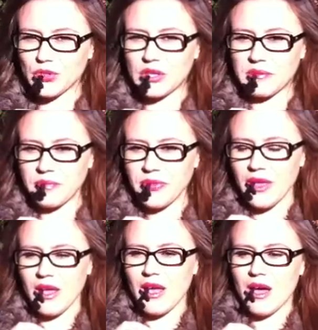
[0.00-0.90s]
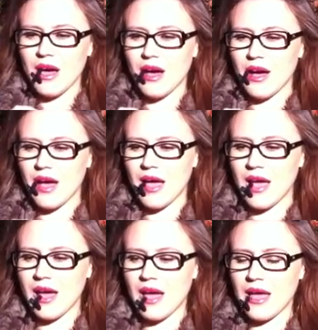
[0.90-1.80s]
for them.
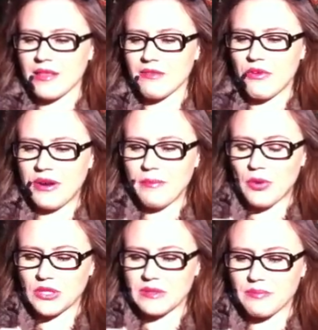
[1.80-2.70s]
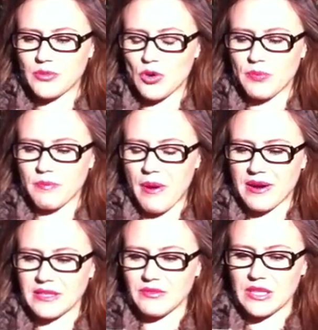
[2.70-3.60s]
And a very important top
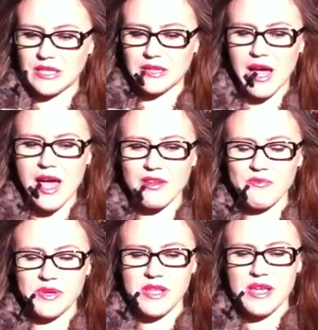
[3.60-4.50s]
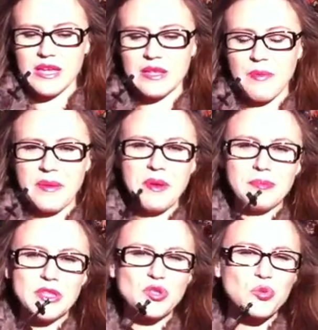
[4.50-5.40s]
part of their life, but it might be a
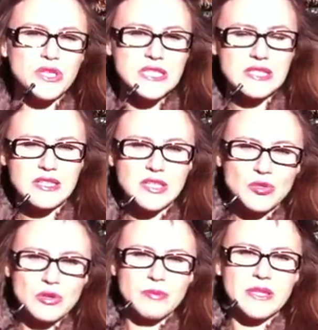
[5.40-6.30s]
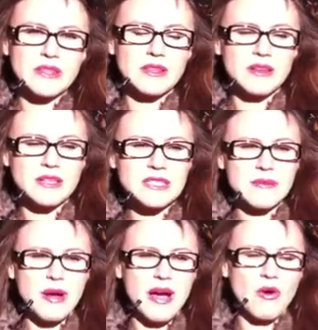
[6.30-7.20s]
bit twisted or a bit
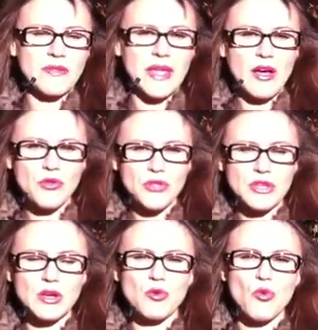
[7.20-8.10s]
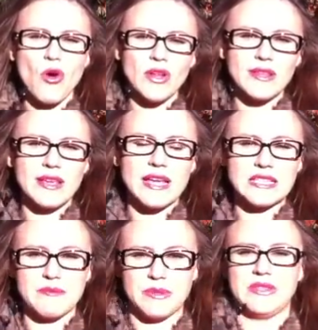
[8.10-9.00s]
somehow unhealthy. The quality
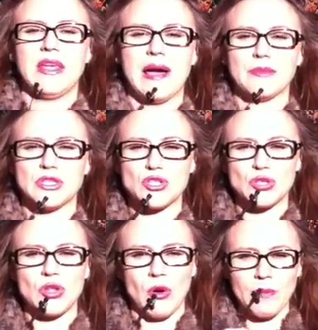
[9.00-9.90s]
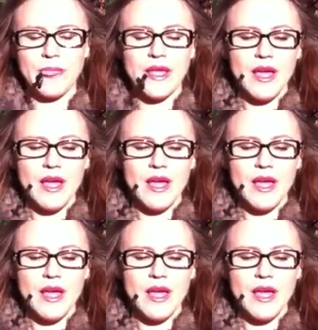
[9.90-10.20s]
gets a bit damaged, you know,